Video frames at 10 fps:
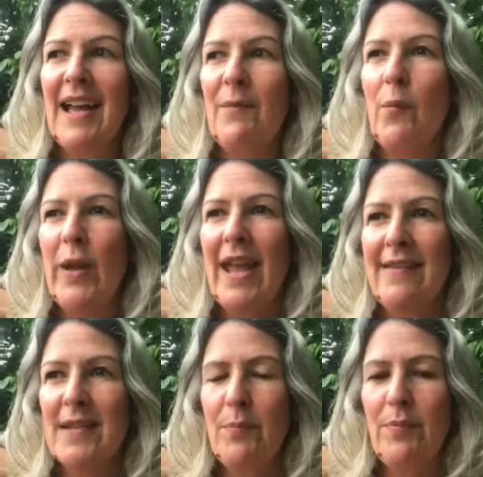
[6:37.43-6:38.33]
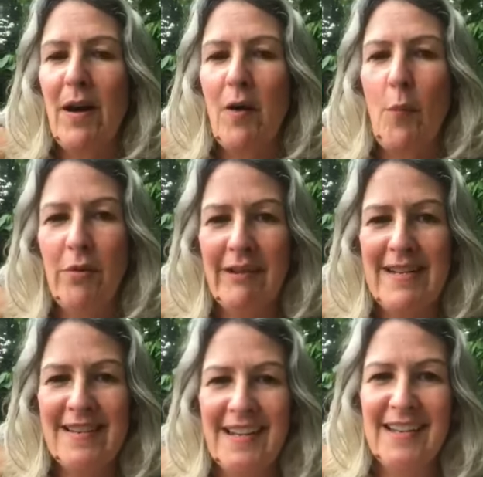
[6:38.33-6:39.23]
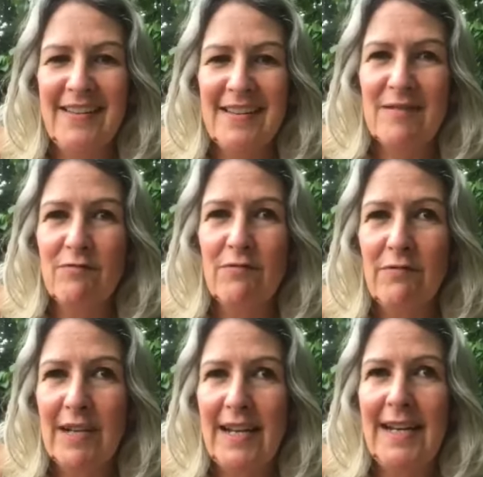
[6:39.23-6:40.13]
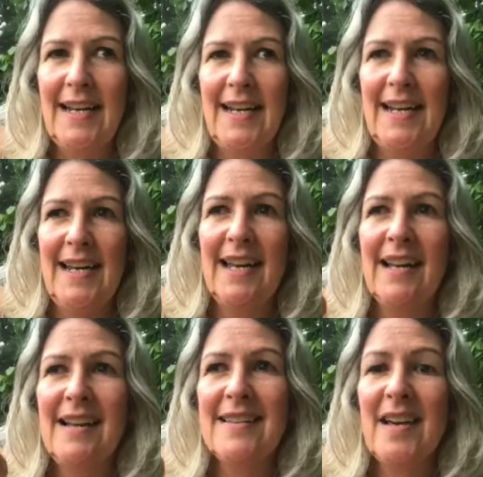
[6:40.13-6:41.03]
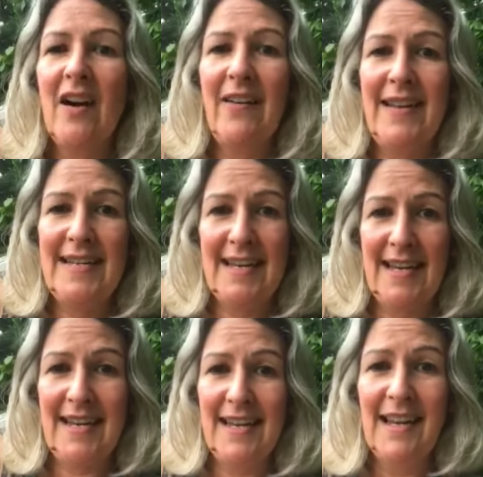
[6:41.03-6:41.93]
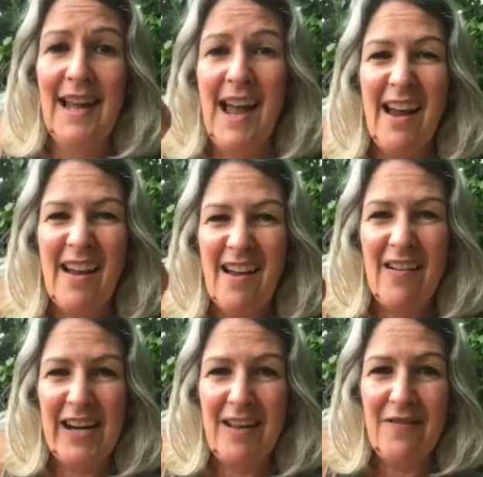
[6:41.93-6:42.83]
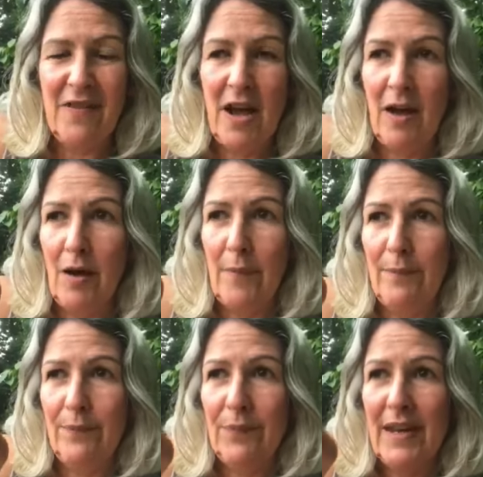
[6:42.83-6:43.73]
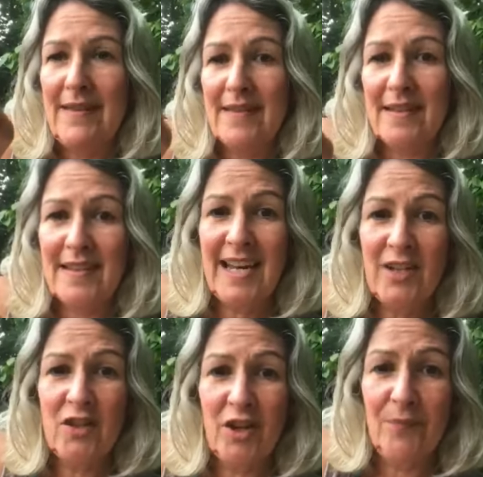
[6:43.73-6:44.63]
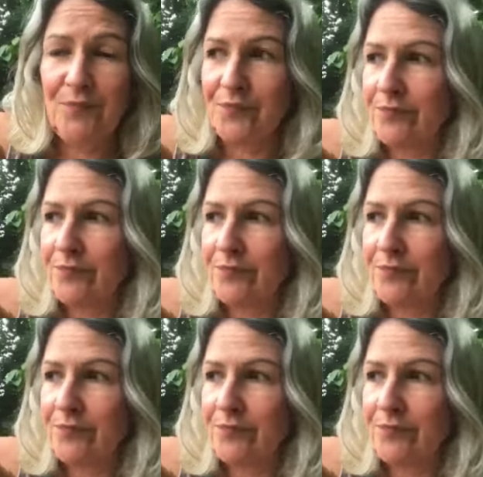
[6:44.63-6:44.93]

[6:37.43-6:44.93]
And we end up operating in this really tiny kind of intersection